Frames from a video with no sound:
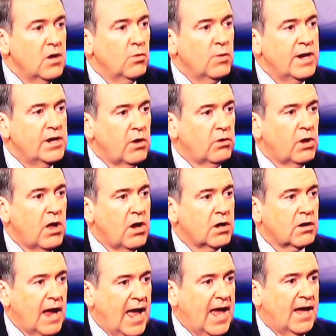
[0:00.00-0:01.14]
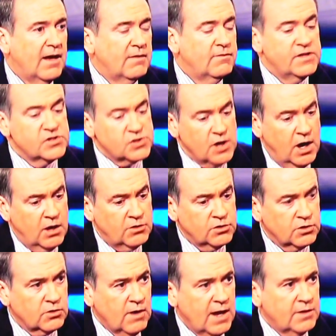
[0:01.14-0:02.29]
We no longer have this
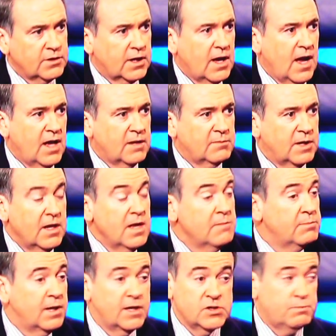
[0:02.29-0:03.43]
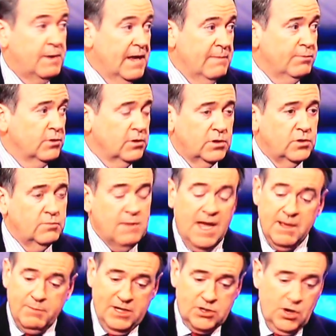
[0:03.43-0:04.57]
underground economy, because people who may
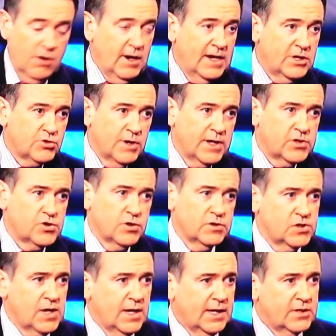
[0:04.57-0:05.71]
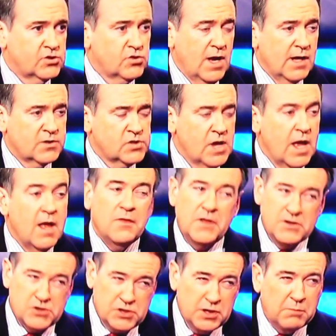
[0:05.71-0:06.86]
be turning tricks or selling drugs,
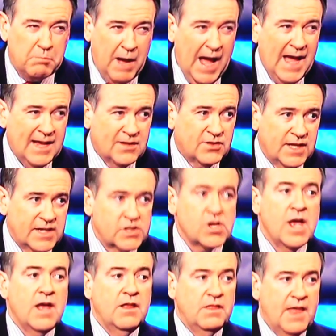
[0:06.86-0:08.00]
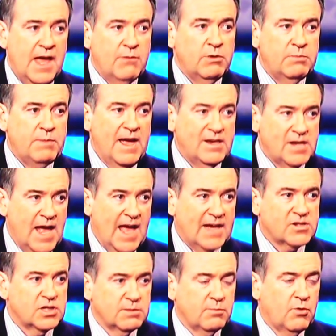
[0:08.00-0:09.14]
they're still buying things. They would pay tax
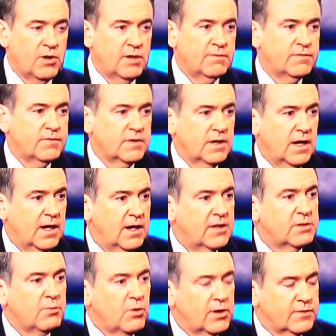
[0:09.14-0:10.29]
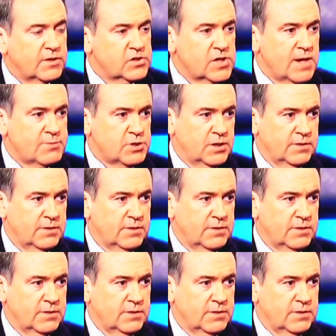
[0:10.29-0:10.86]
at the point of consumption.